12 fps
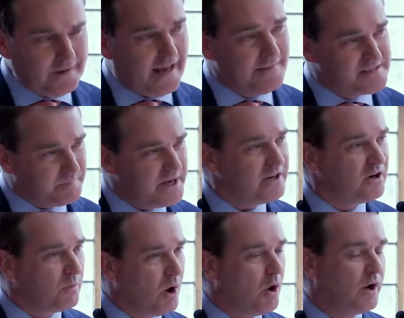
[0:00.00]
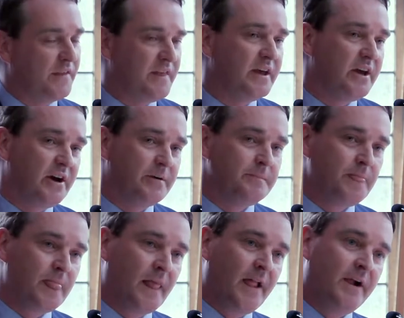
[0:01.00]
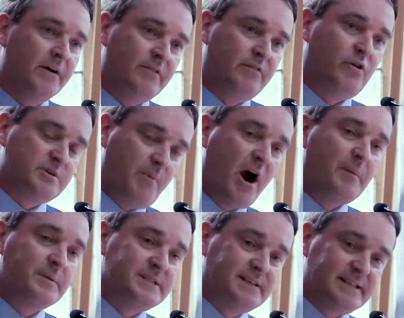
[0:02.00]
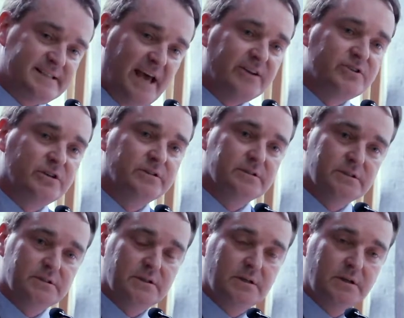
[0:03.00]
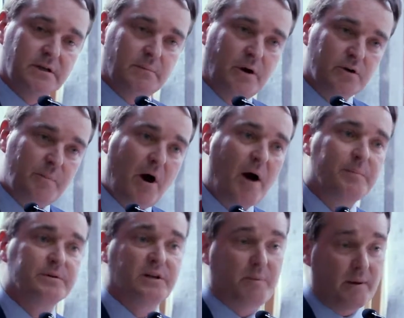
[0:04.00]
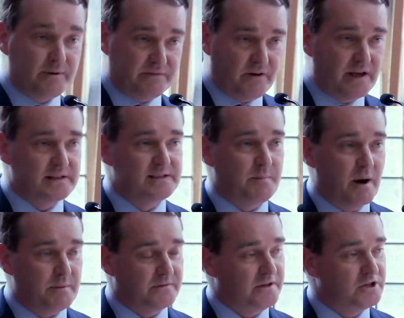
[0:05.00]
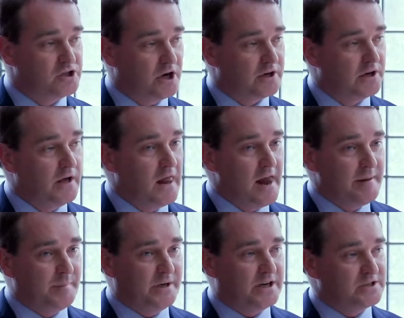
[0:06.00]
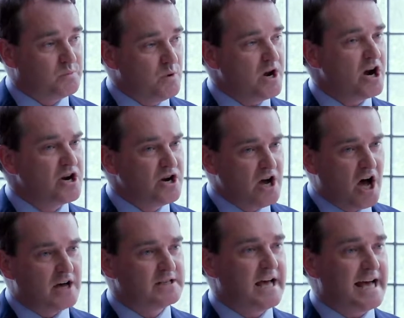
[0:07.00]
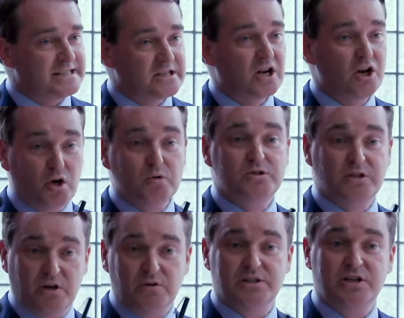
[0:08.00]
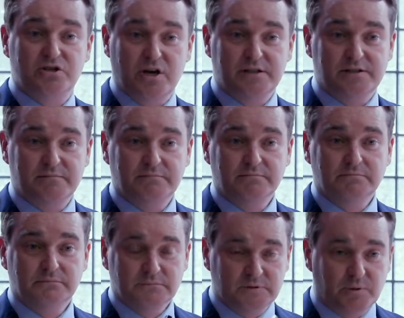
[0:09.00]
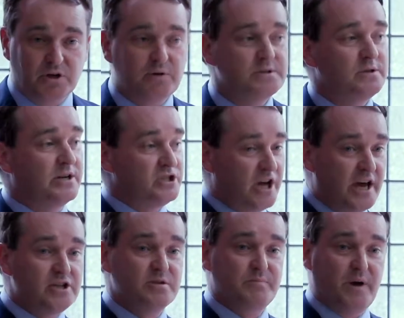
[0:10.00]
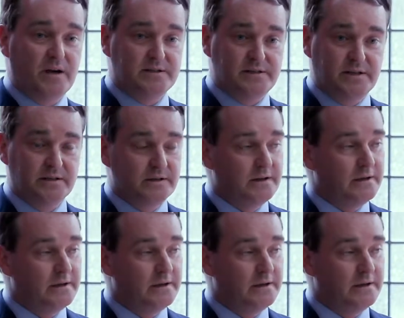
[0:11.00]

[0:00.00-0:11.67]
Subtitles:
And there's a particular role, I think, here for departments at the centre, my own department, the Department of Finance, the Department of Taoiseach, because we are not as close to those interests. So when it comes to education policy,